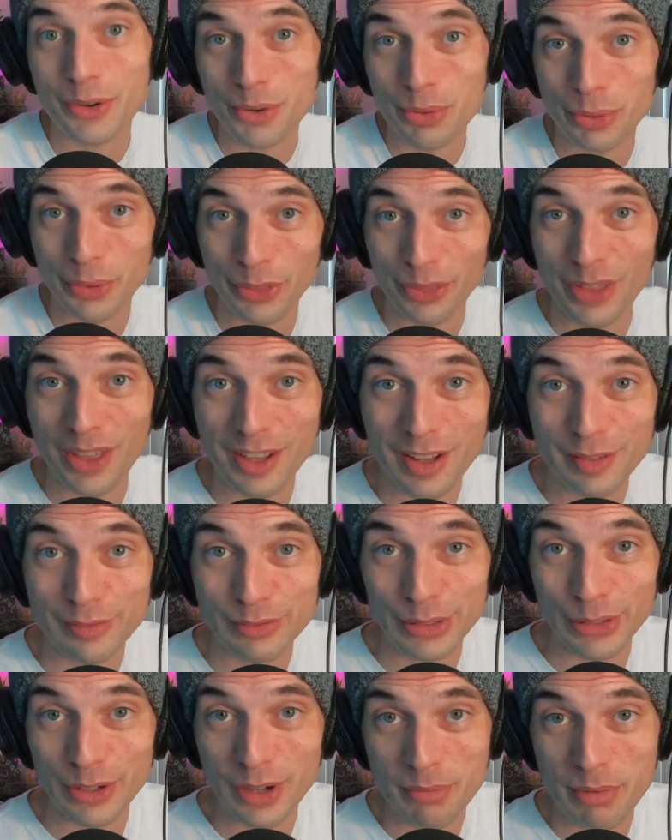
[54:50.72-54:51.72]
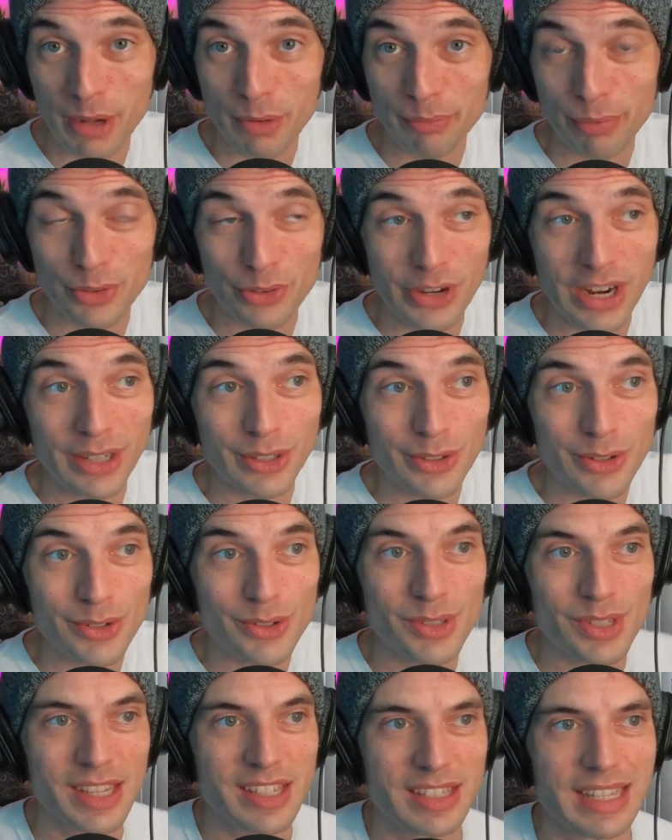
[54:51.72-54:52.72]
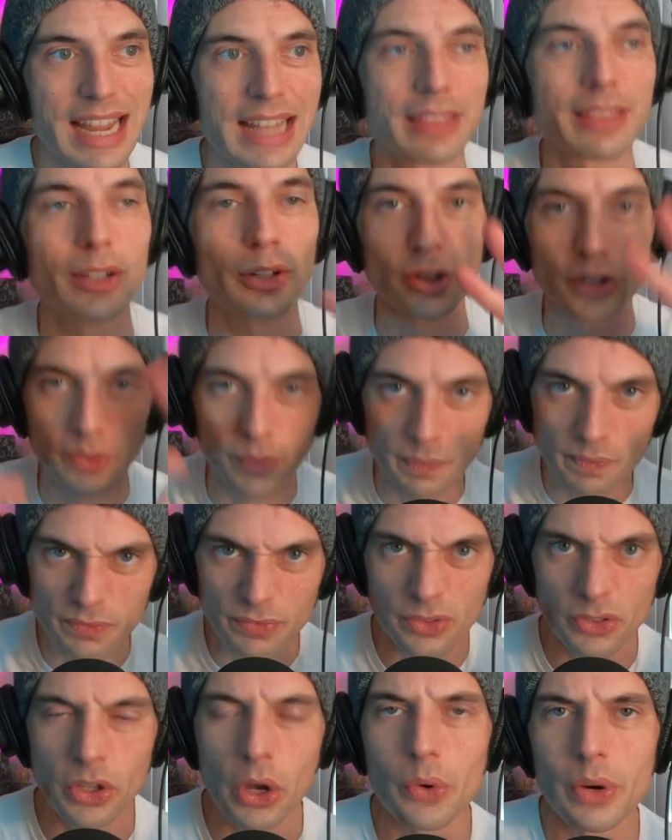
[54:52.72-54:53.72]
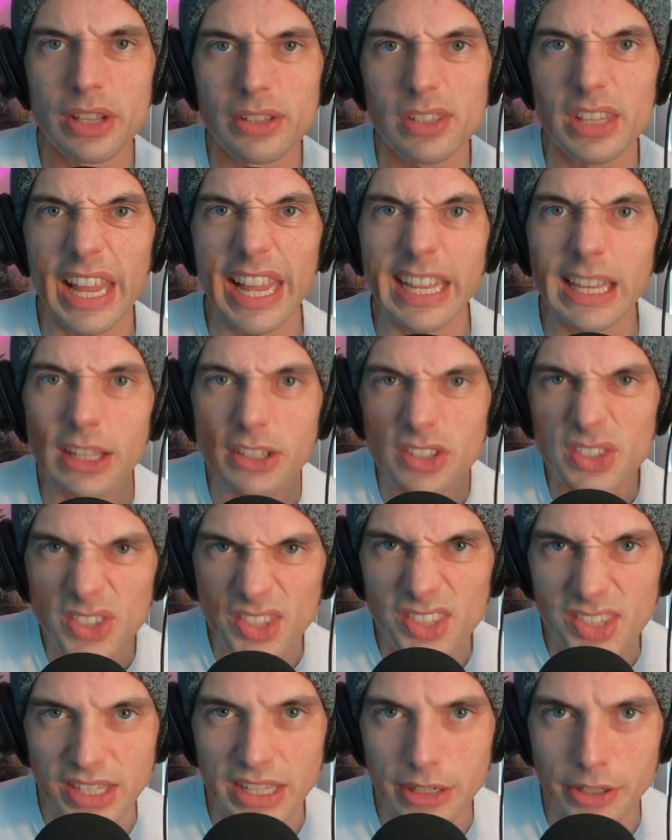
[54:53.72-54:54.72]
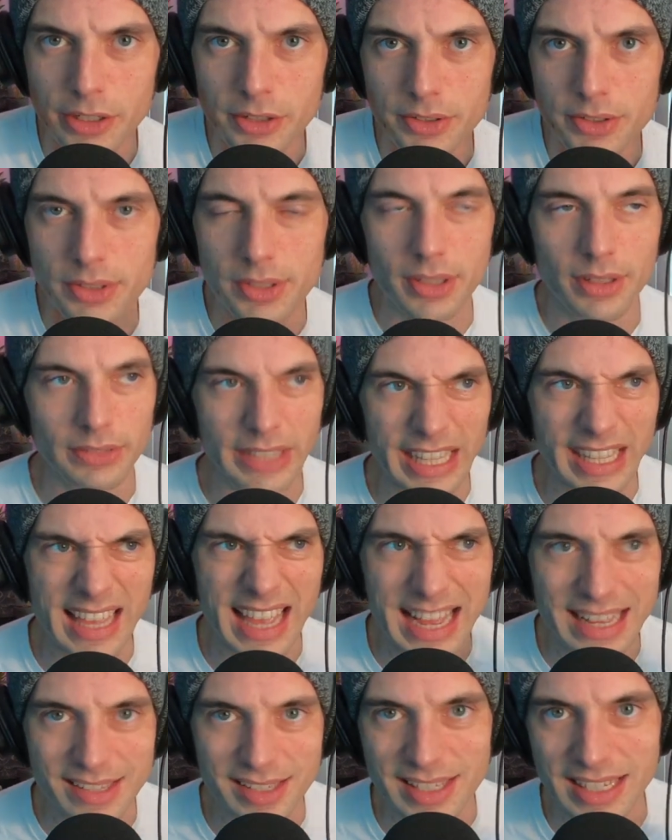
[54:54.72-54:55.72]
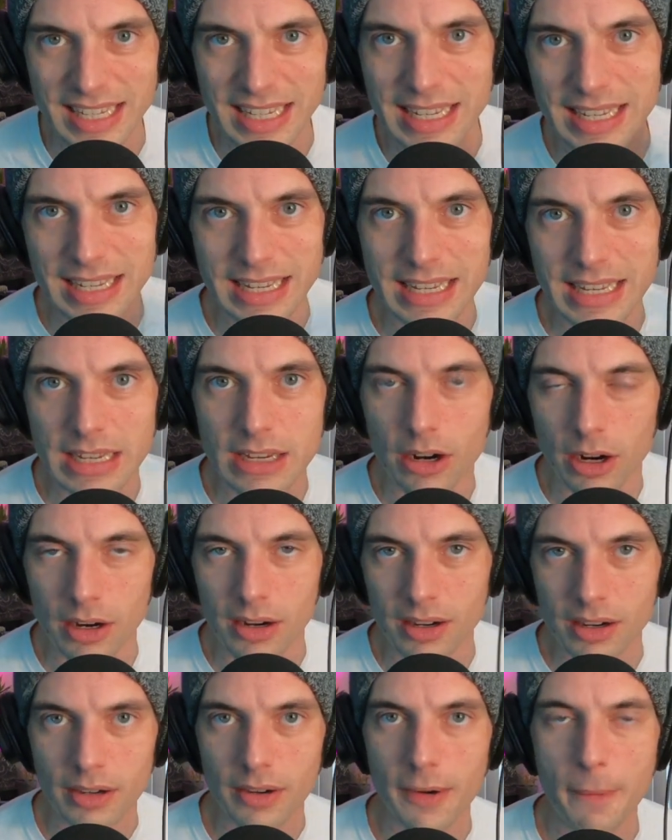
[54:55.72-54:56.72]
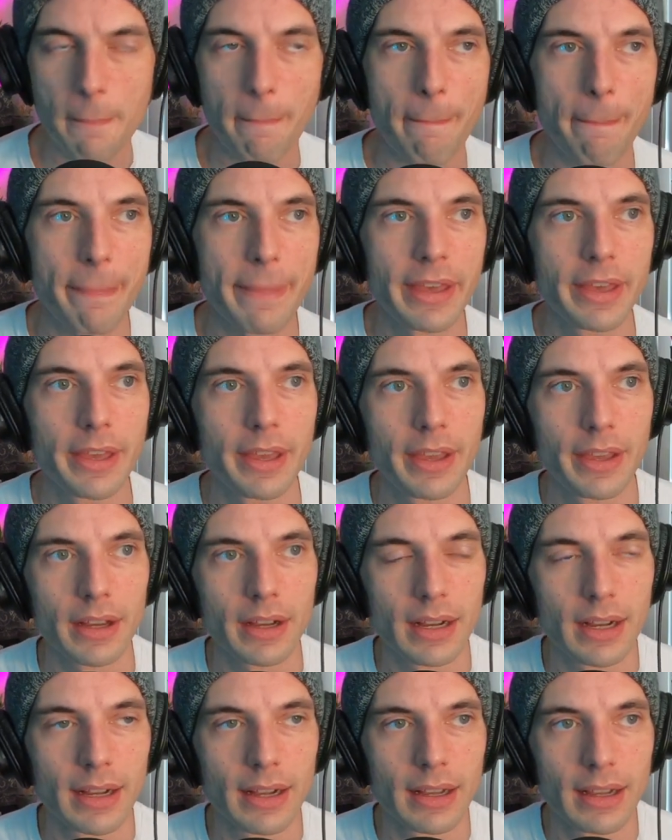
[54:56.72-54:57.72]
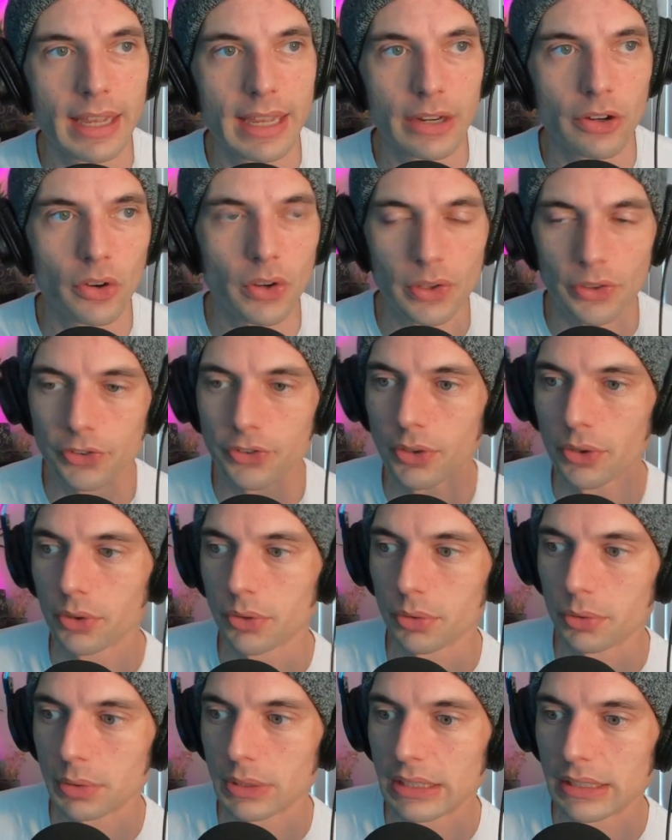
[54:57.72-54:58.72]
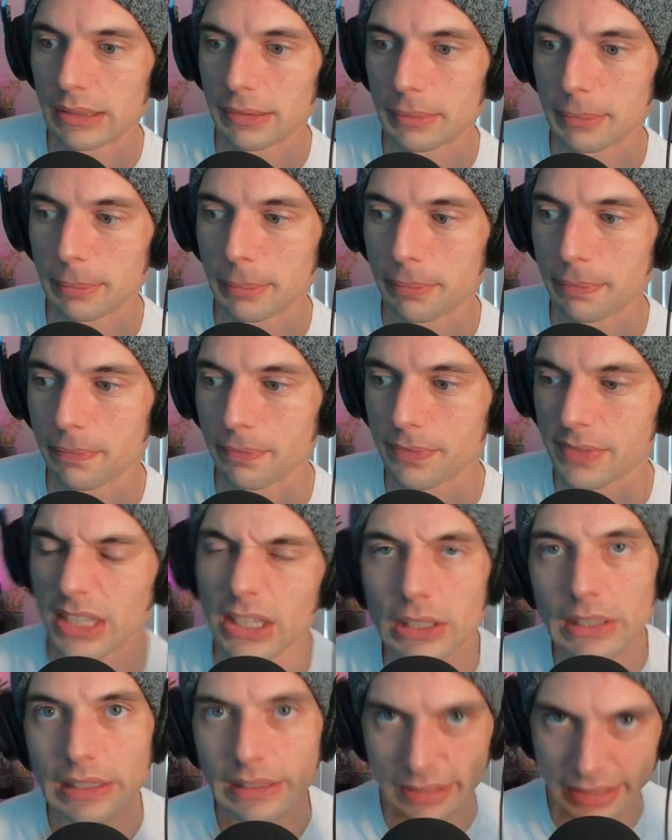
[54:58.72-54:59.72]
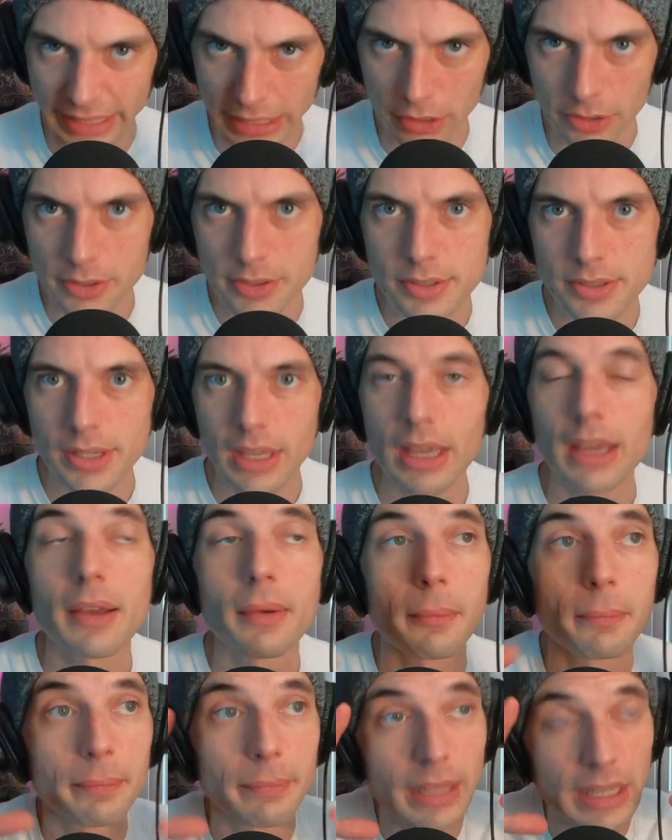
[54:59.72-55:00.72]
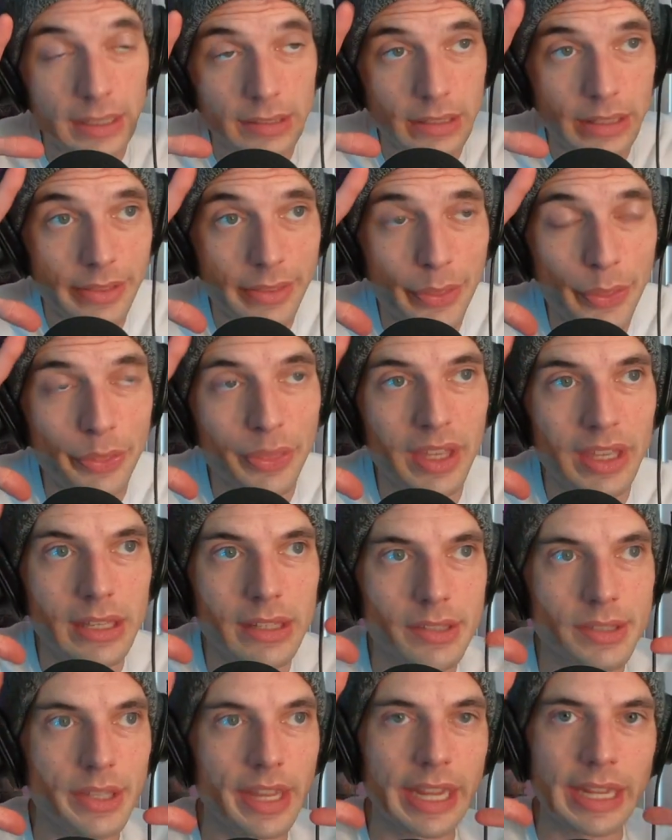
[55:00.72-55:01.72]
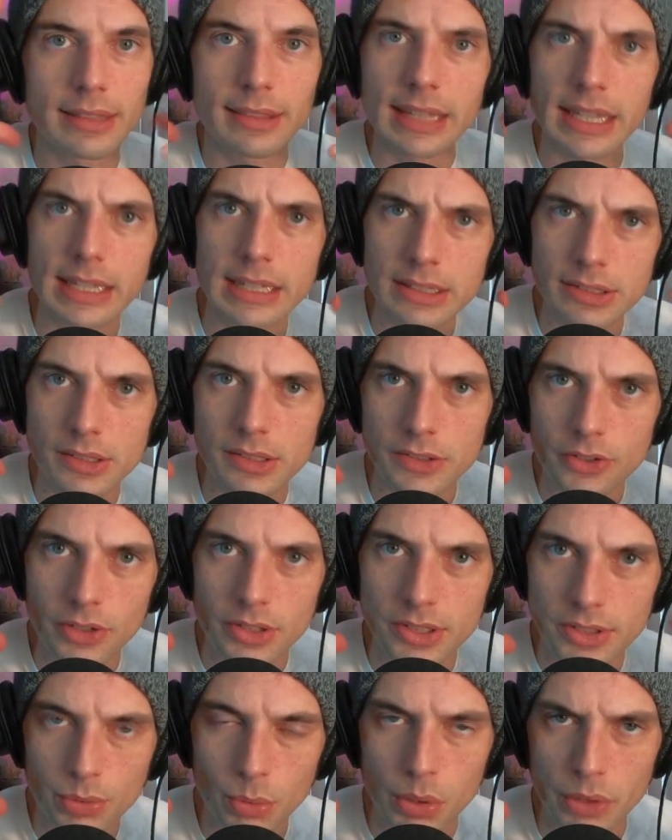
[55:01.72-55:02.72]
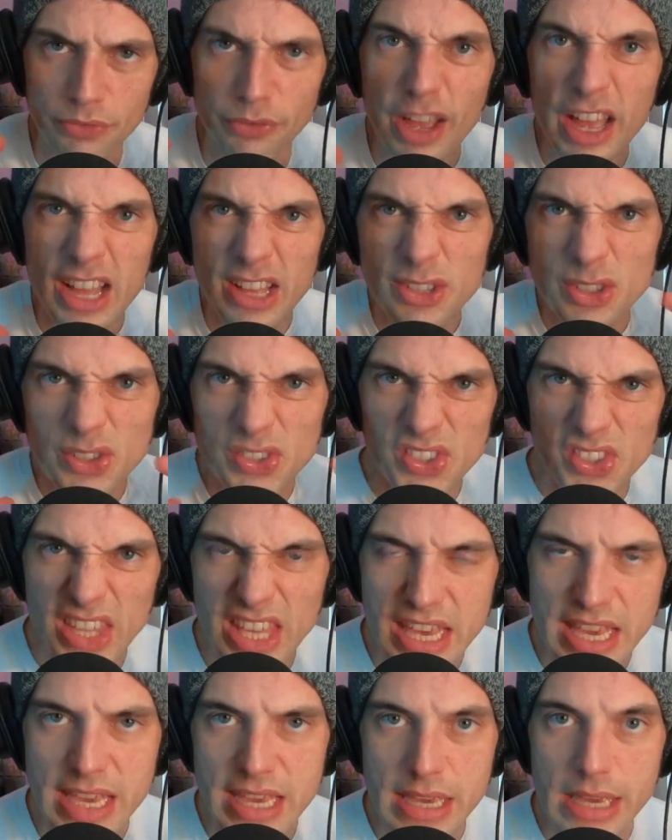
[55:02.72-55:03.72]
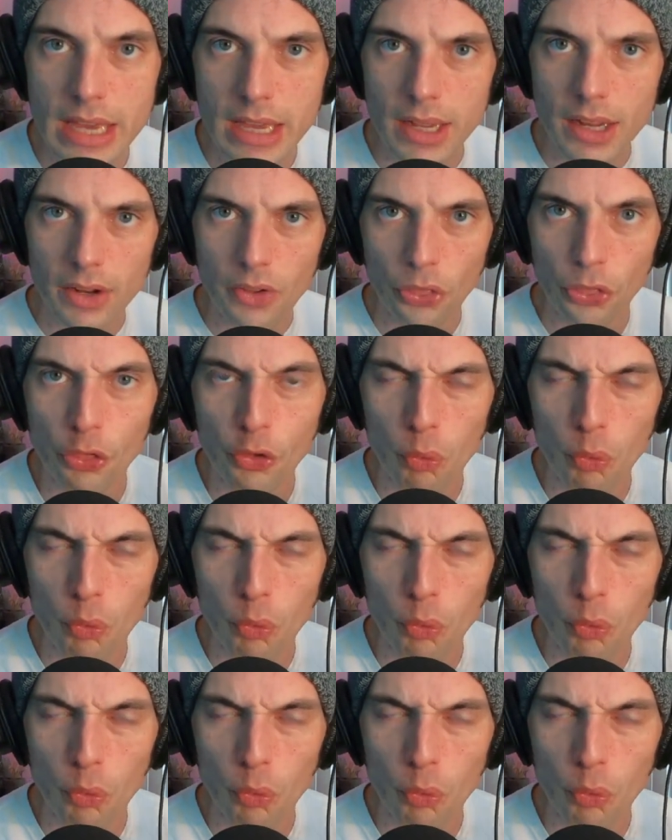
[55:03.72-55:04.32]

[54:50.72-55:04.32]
cool thing I've learned about projectors is that they're known as like seers, like SEER, and also leaders. And the thing is, like, they can just sort of see the